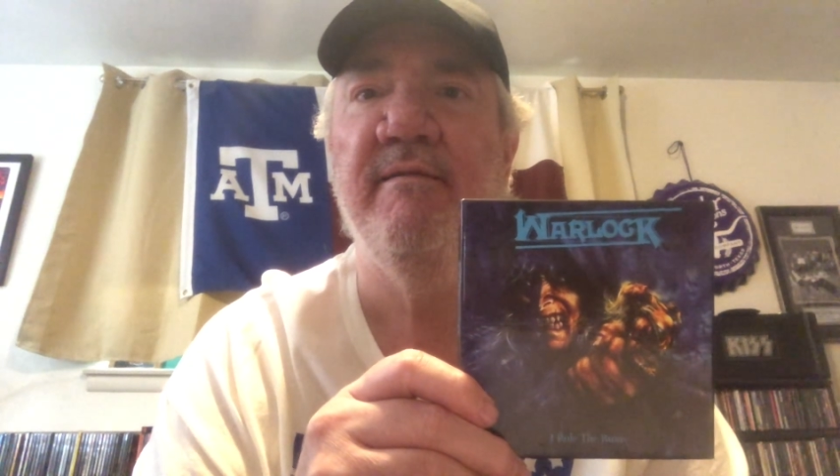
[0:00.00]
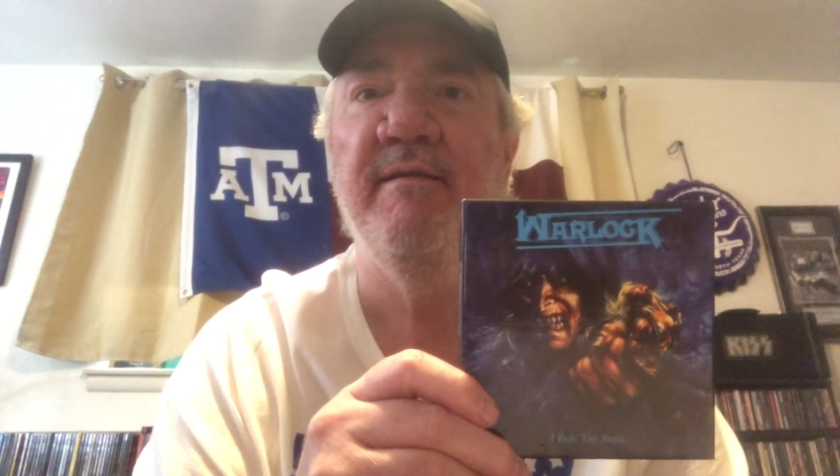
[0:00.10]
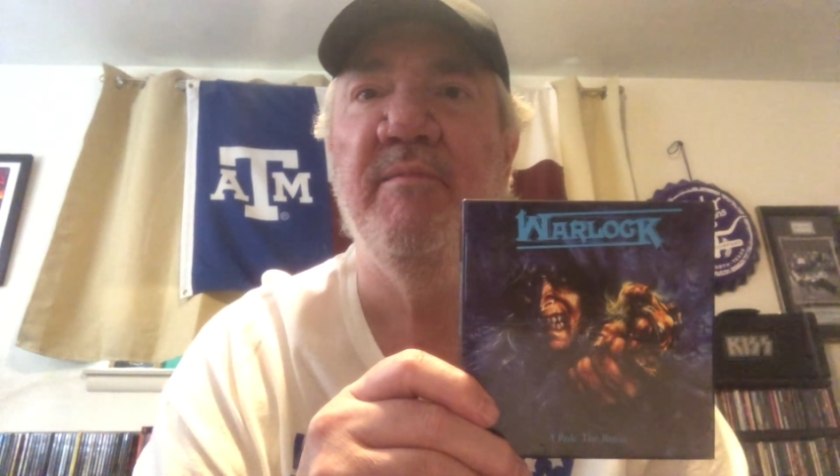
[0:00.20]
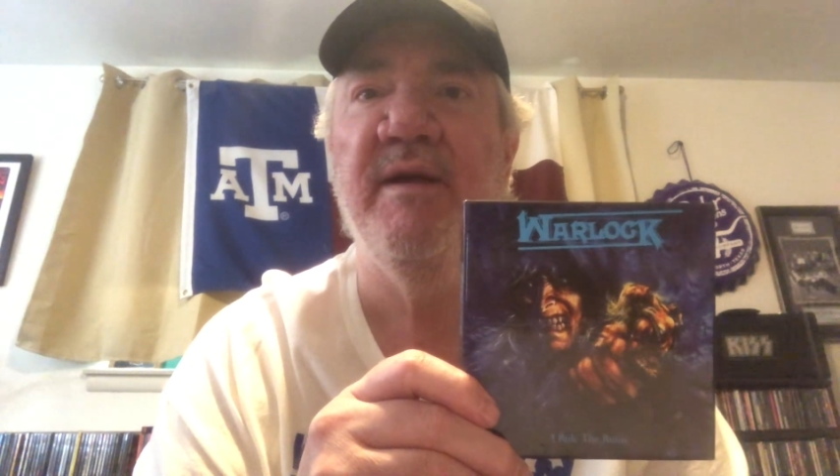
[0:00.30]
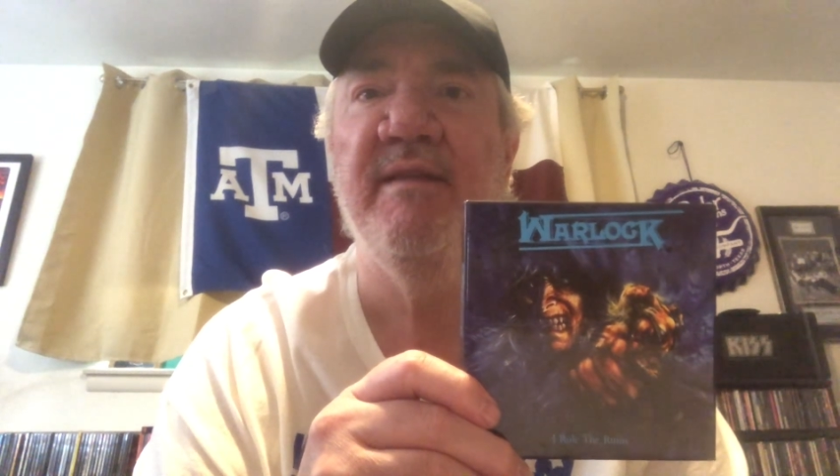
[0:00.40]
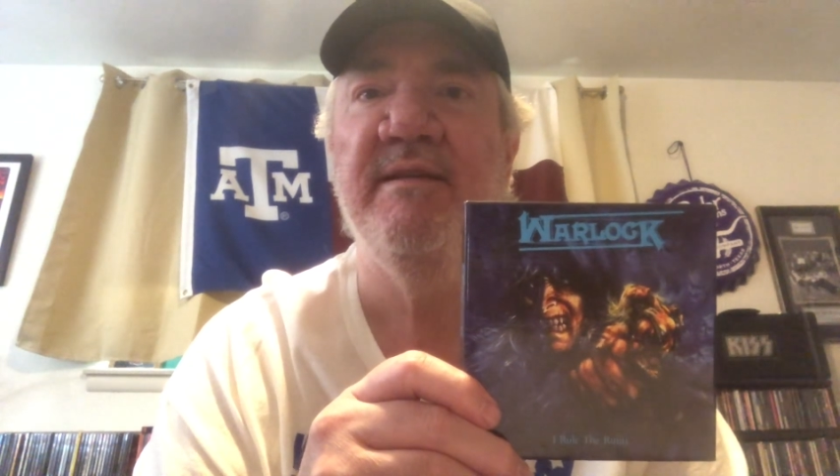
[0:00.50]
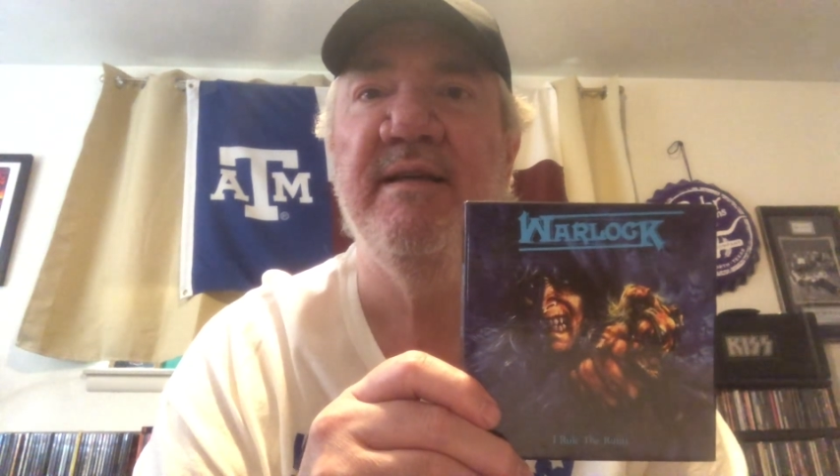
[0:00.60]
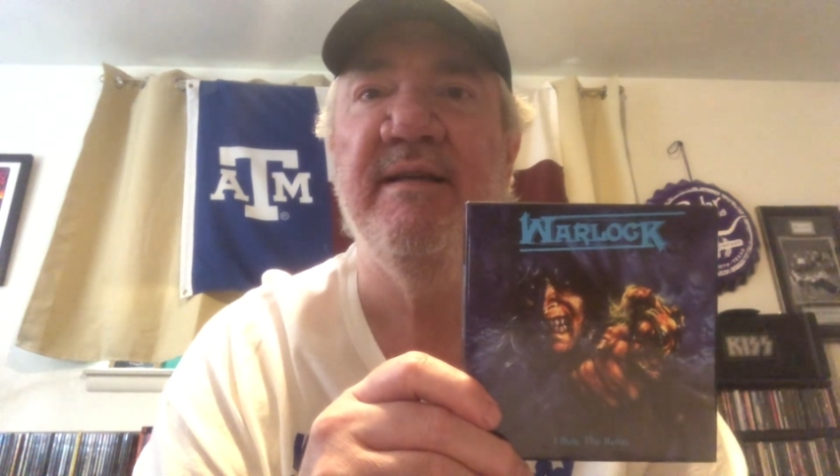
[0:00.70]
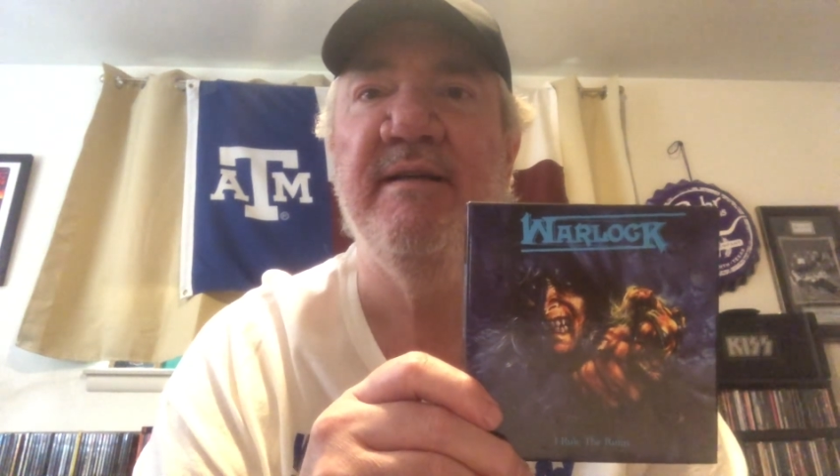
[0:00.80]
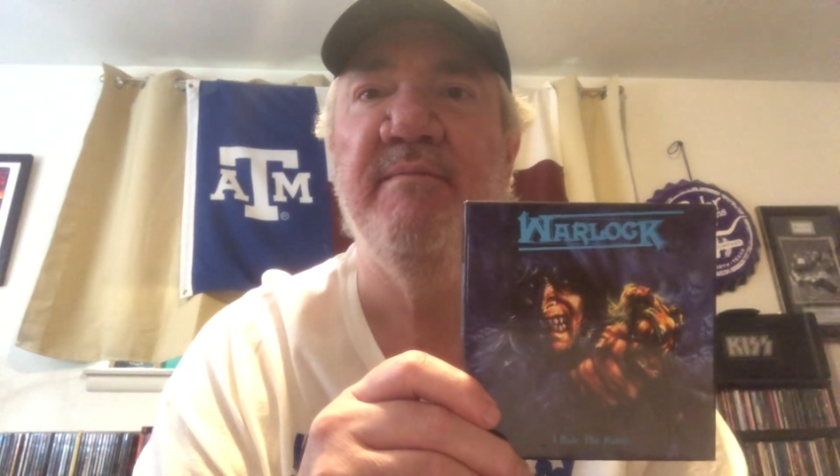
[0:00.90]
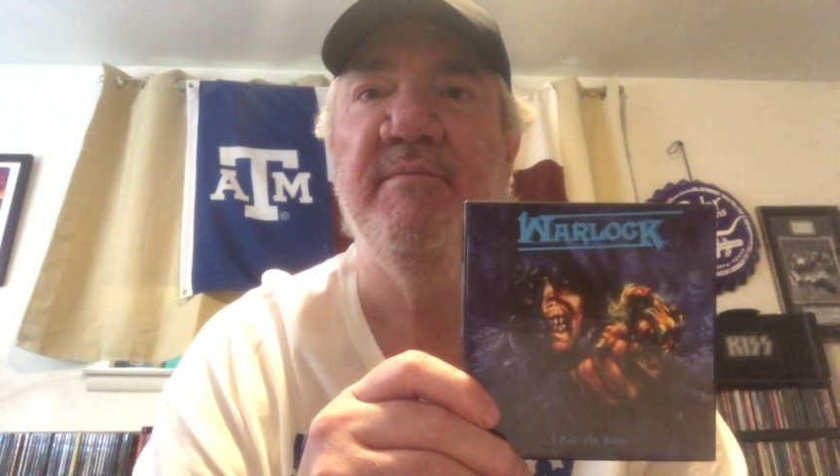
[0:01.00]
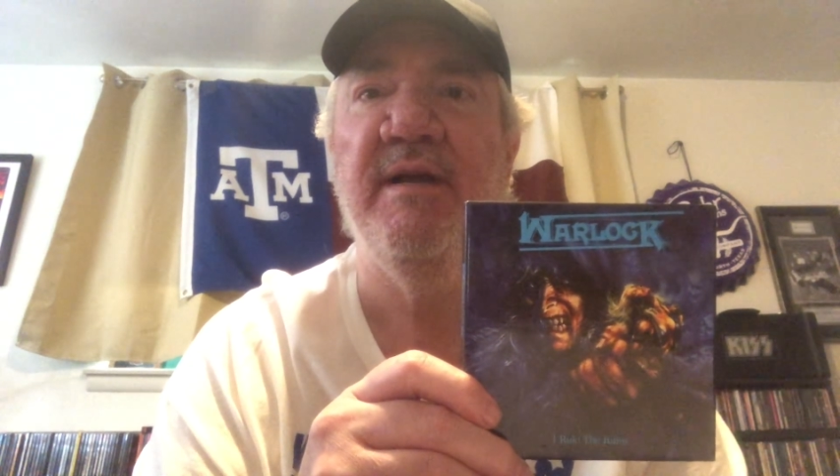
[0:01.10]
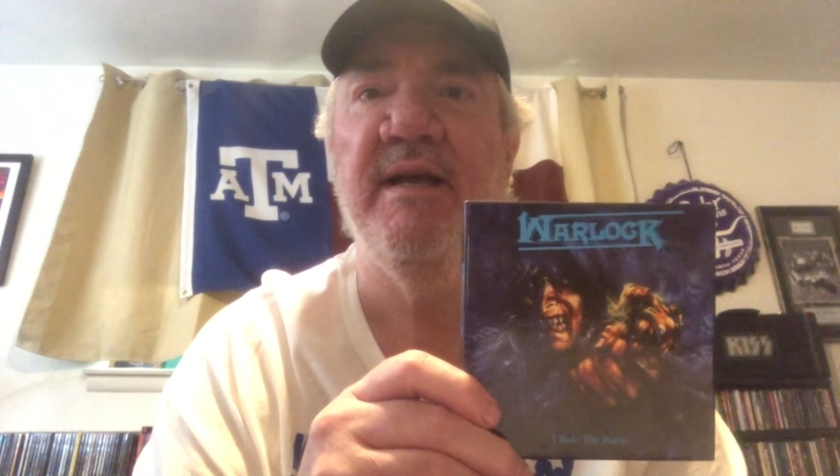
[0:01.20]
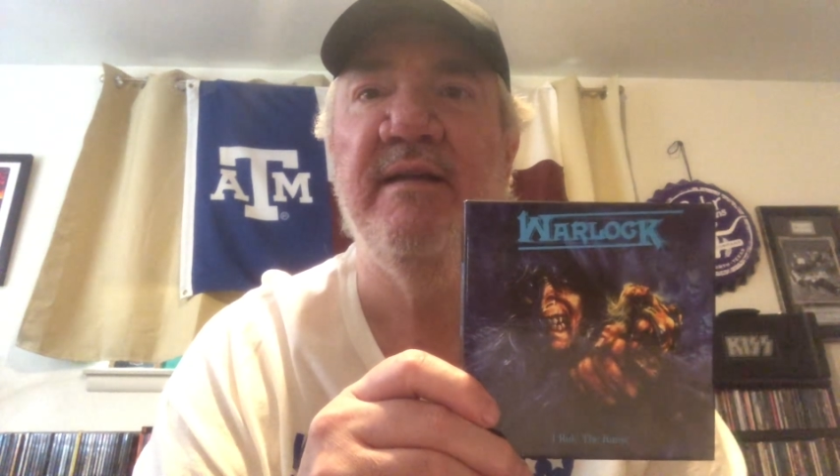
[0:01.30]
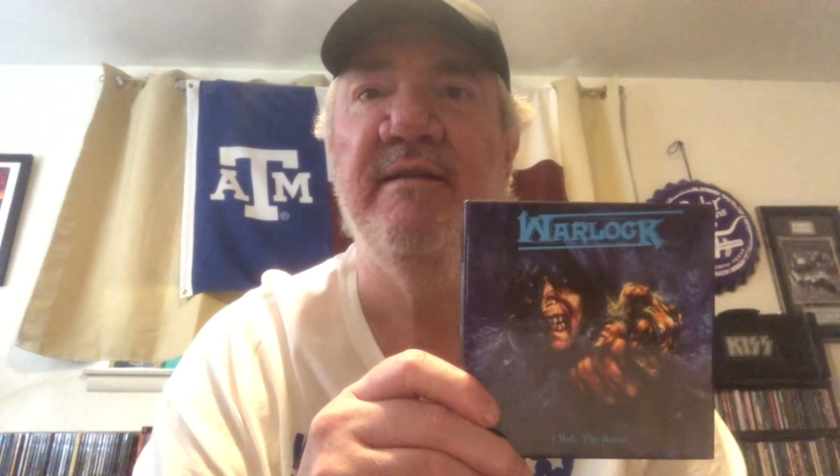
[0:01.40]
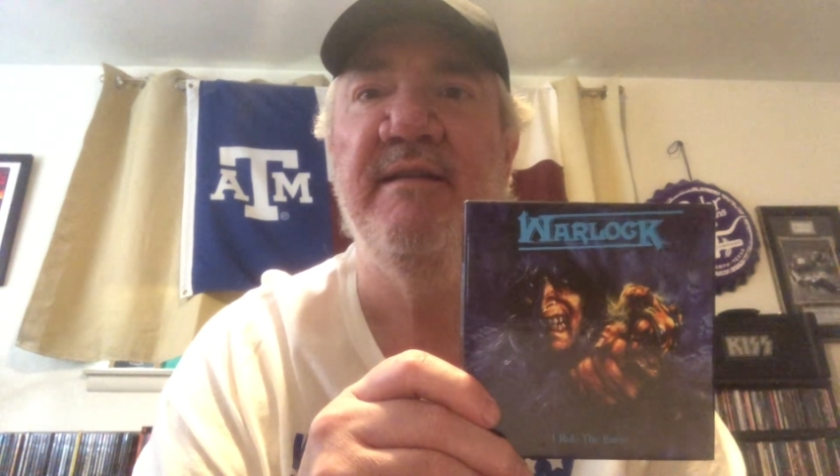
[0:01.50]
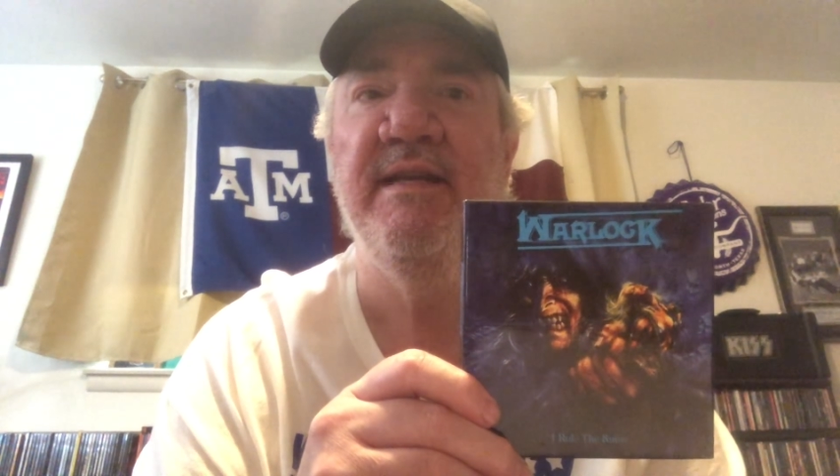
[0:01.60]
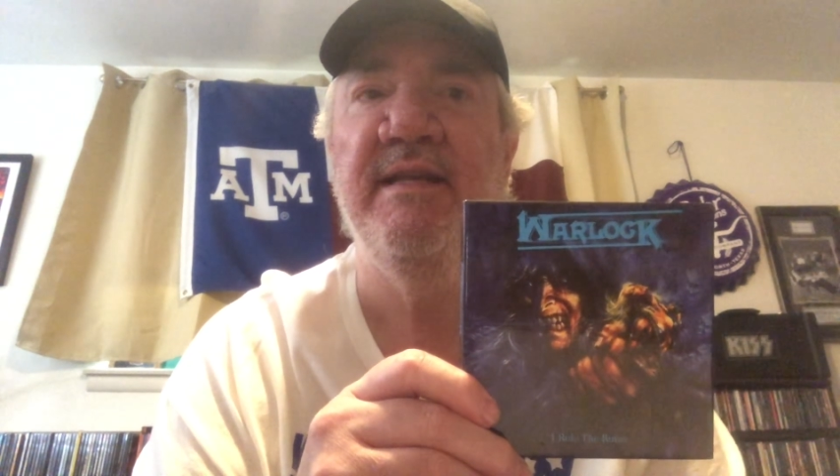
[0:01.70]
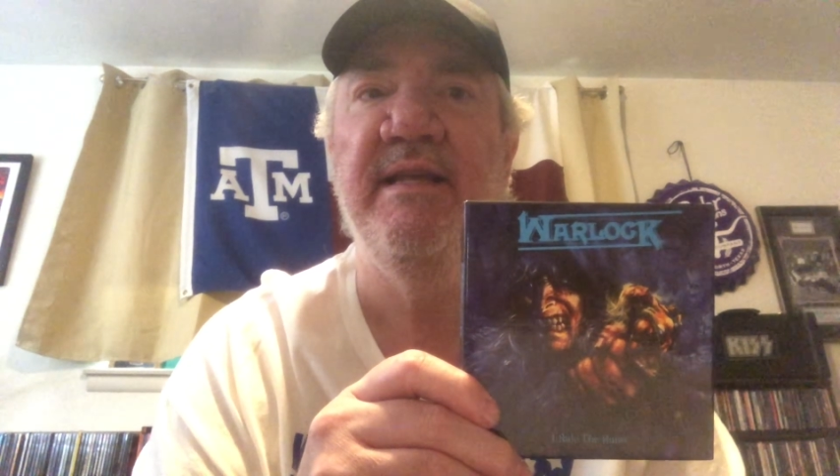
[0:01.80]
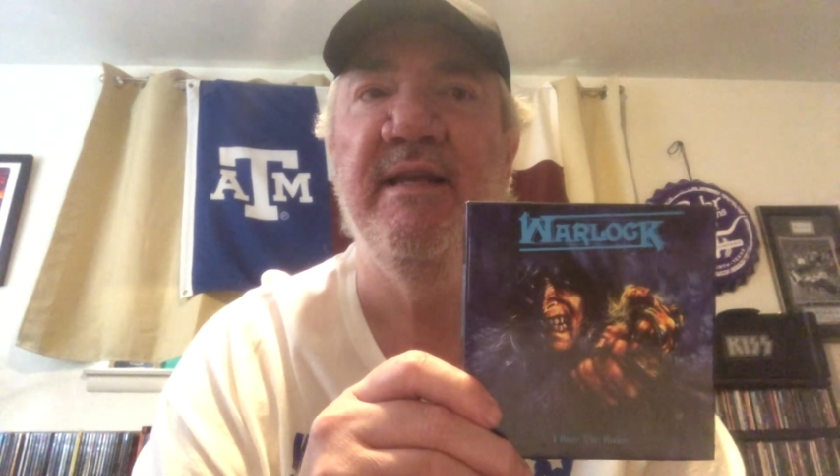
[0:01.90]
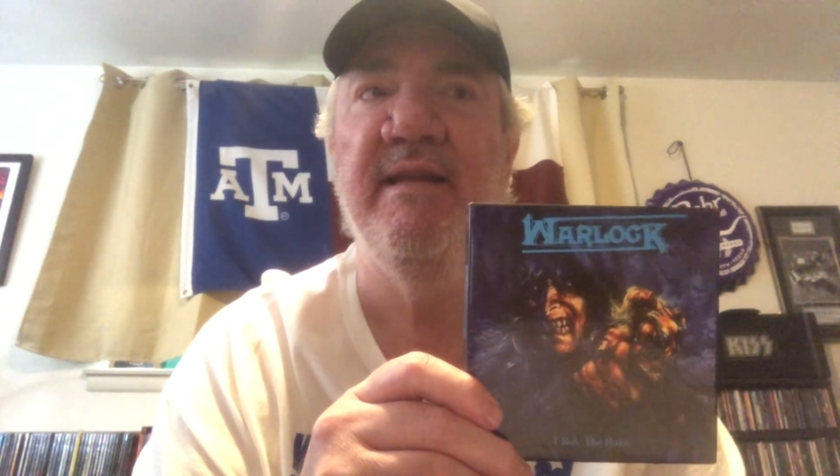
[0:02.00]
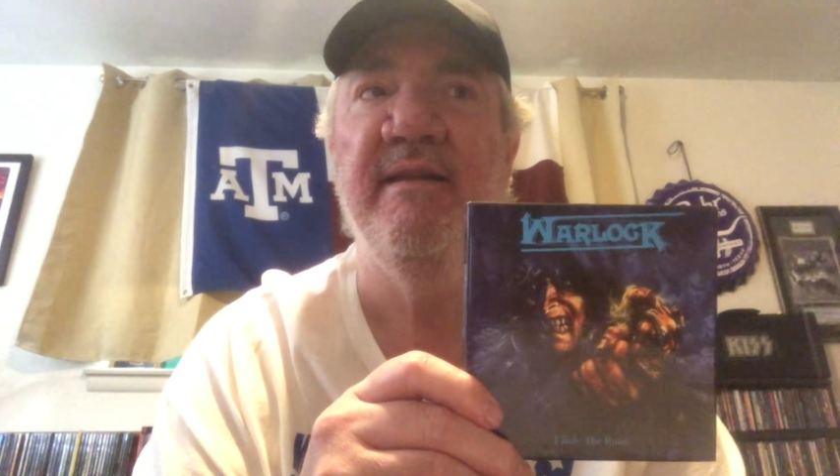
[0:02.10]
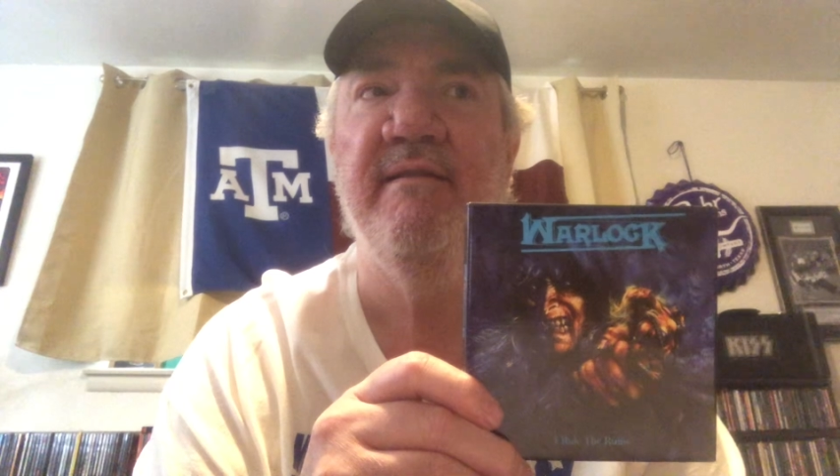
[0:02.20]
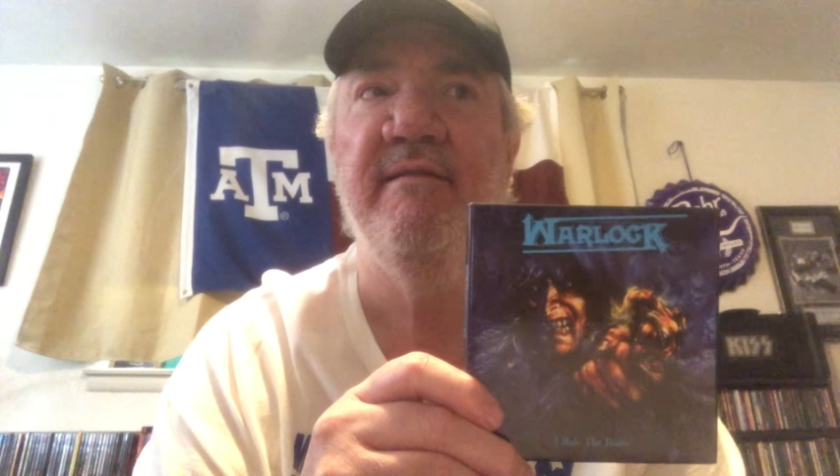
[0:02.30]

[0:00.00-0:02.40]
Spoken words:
And by the time I did get it,